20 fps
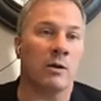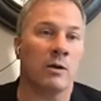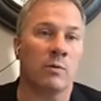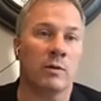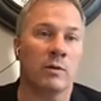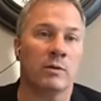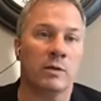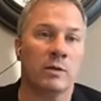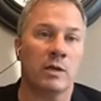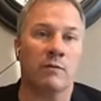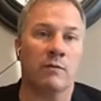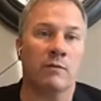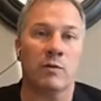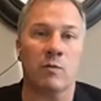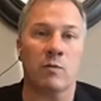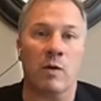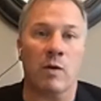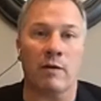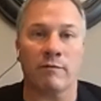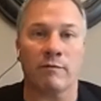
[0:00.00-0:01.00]
going to give
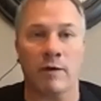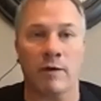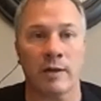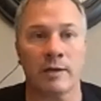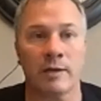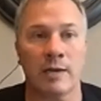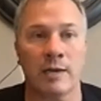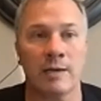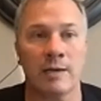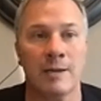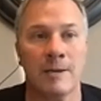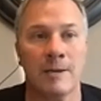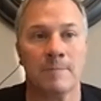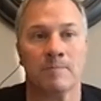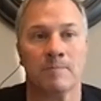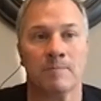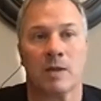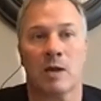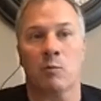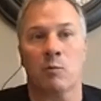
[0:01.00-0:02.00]
you that funding.
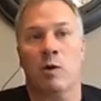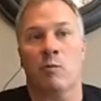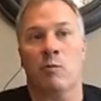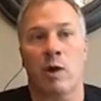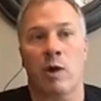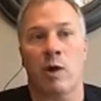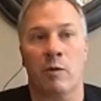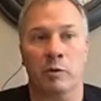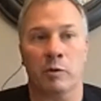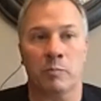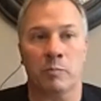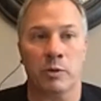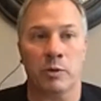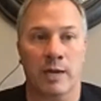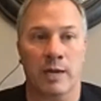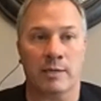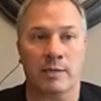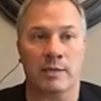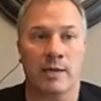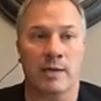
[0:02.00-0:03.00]
And we were able to put
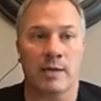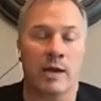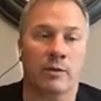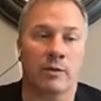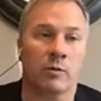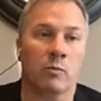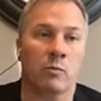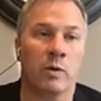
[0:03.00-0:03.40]
that together.